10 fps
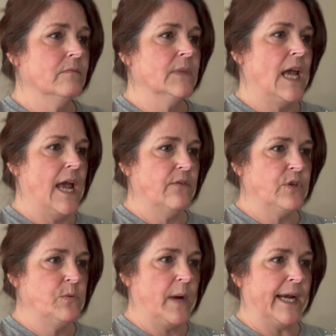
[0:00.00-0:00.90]

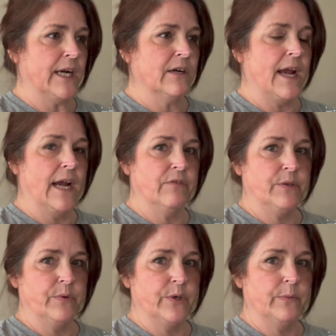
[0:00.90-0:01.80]
Everywhere, every
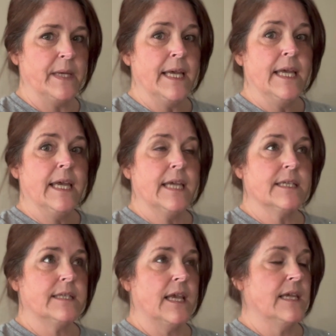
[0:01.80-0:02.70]
room
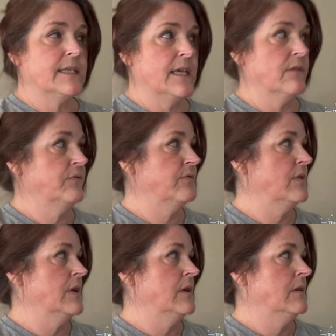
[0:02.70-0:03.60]
is as if,
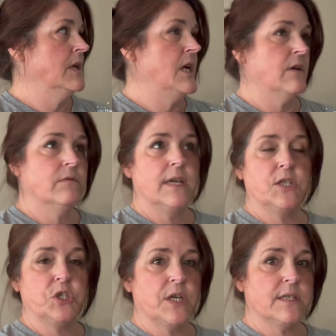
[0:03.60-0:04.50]
you know,
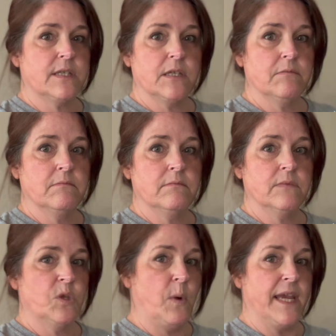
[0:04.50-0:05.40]
it's just
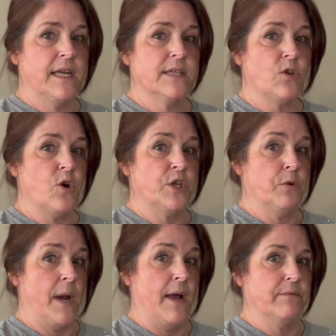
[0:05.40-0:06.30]
the way it is all year
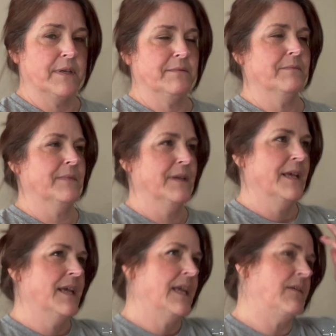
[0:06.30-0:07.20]
round,
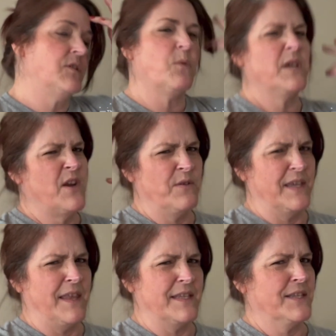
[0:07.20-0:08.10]
even though we know that
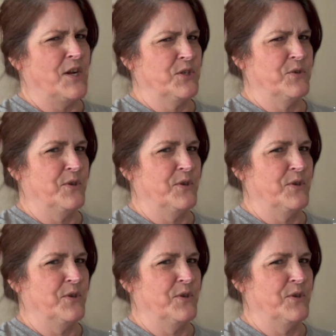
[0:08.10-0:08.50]
that's not true.